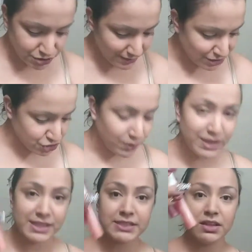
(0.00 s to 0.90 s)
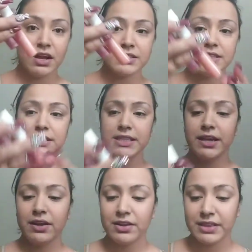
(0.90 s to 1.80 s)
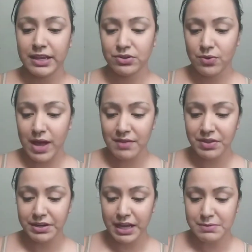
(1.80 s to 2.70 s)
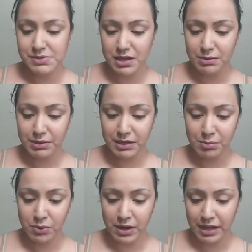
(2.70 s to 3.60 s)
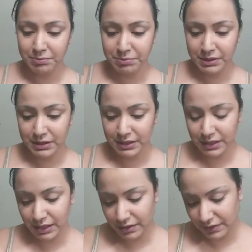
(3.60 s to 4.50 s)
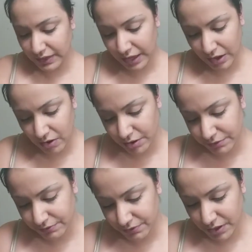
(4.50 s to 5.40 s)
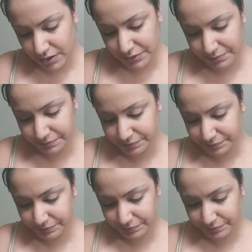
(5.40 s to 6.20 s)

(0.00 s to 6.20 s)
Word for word: enjoy these glosses here. They don't have the names on them anymore. I believe they are from